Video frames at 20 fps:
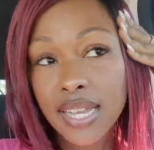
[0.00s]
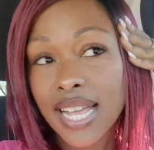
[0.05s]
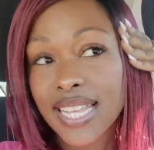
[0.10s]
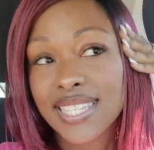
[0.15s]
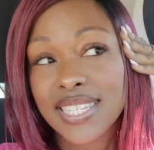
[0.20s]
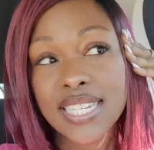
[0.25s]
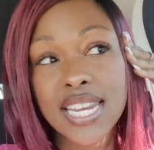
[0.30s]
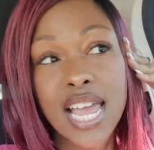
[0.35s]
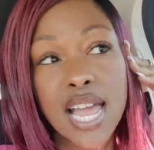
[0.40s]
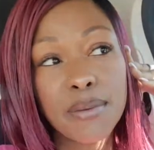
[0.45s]
I
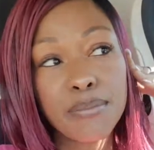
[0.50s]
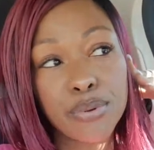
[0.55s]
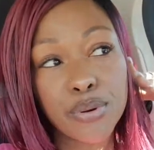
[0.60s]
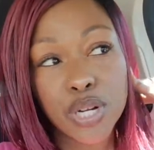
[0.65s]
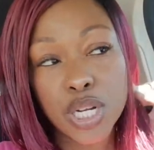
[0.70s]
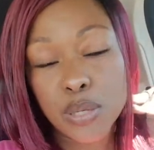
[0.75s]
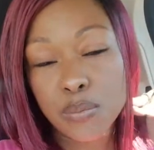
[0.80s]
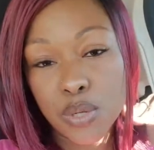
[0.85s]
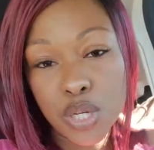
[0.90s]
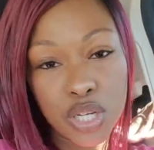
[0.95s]
snap
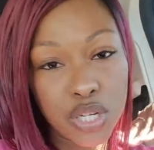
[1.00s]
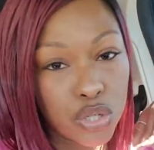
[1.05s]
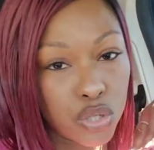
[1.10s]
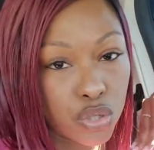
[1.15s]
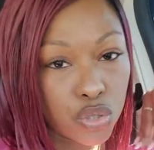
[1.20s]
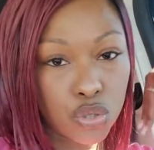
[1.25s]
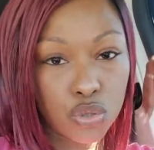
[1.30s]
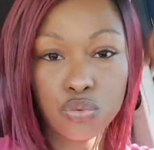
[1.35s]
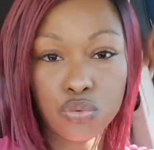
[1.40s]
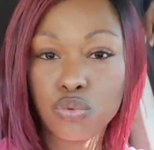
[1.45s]
pretty
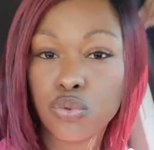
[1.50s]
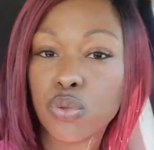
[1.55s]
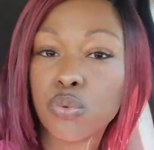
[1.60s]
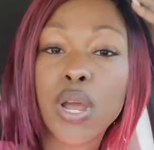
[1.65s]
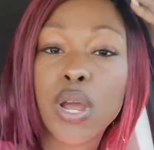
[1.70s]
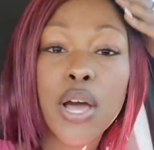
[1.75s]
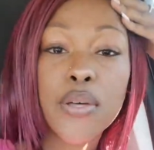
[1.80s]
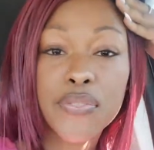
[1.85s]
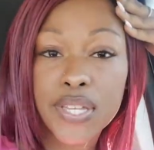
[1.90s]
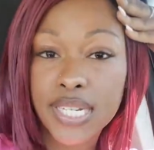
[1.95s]
much
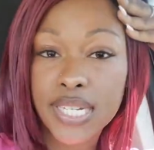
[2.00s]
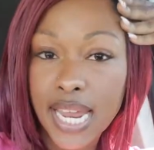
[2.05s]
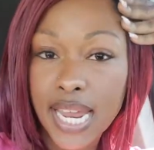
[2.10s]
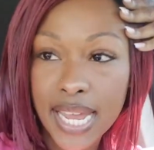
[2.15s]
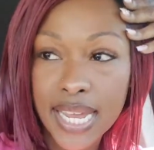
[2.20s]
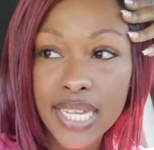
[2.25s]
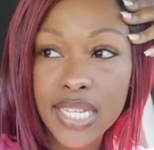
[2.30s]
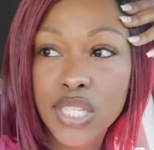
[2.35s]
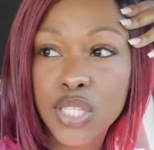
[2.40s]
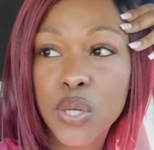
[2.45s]
throughout the
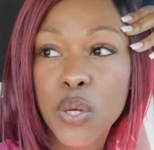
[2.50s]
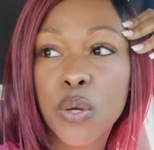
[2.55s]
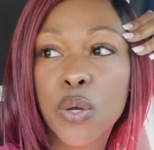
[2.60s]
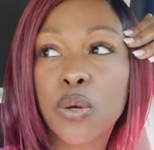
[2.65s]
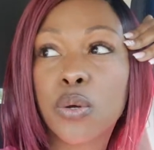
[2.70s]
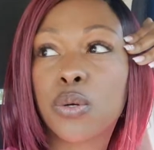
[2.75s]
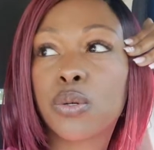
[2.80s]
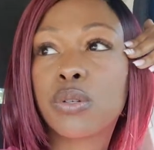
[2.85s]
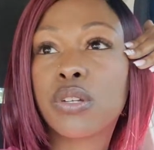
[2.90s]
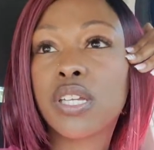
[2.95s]
day.
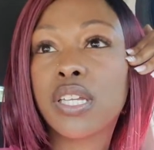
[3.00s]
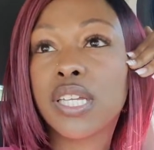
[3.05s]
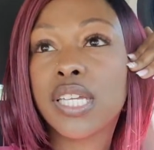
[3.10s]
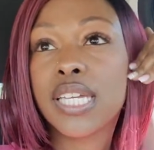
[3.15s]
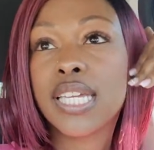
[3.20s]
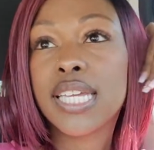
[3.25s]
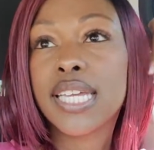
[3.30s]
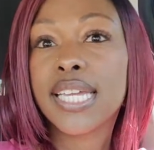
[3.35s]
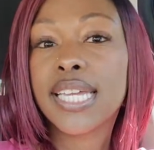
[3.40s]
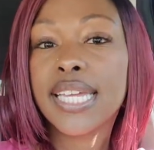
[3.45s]
So
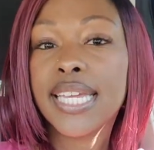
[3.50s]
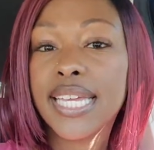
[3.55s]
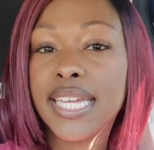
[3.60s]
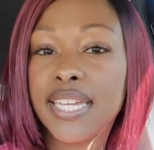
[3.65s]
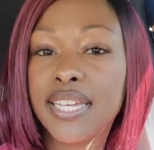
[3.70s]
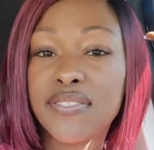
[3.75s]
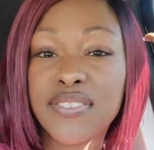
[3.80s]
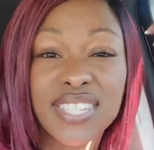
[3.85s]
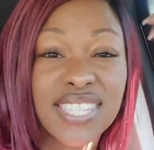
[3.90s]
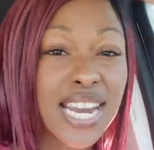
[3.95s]

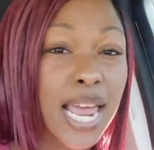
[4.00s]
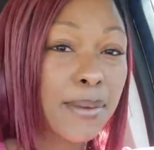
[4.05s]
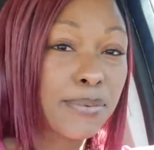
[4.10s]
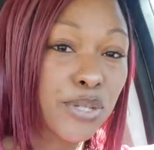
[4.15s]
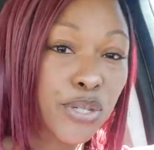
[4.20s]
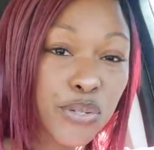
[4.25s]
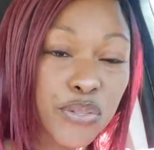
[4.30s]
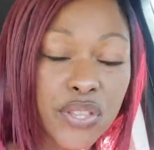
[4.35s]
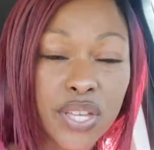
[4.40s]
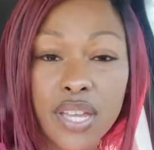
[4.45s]
if
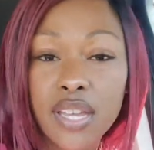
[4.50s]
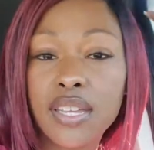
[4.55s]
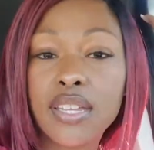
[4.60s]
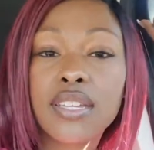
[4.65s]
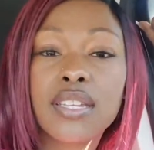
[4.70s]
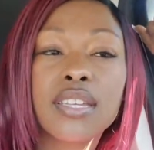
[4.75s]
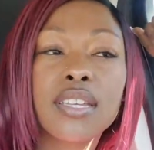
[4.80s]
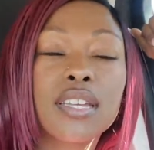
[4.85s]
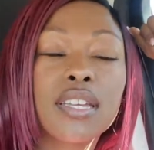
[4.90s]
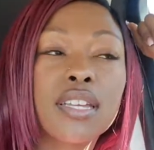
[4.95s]
Snap's your
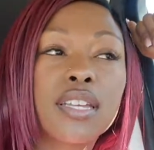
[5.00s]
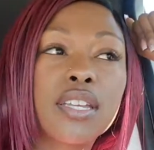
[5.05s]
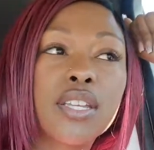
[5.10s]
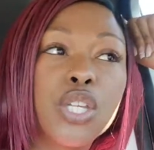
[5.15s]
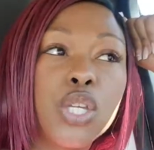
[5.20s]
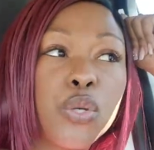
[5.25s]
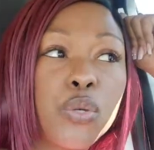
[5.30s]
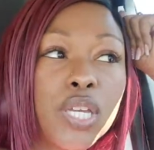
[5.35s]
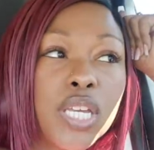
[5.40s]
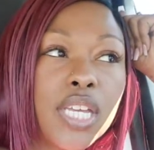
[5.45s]
thing,
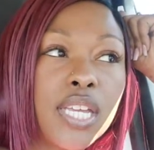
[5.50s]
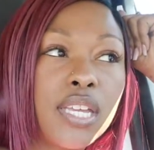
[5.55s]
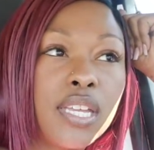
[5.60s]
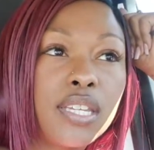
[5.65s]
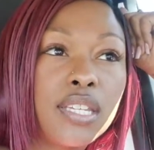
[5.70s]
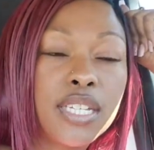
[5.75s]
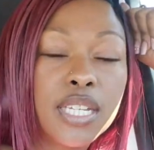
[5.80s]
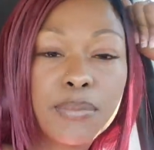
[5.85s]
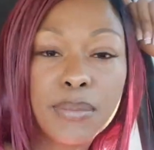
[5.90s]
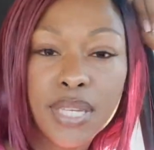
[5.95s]
you
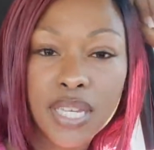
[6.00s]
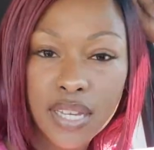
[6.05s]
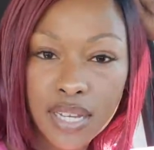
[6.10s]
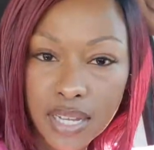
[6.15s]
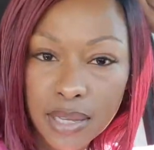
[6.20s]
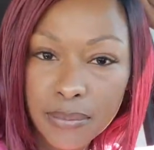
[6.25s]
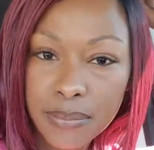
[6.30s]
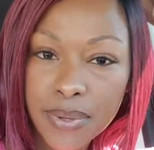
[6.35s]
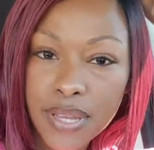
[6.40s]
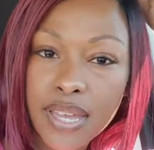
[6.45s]
can look me
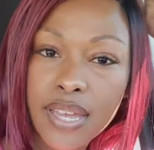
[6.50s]
up,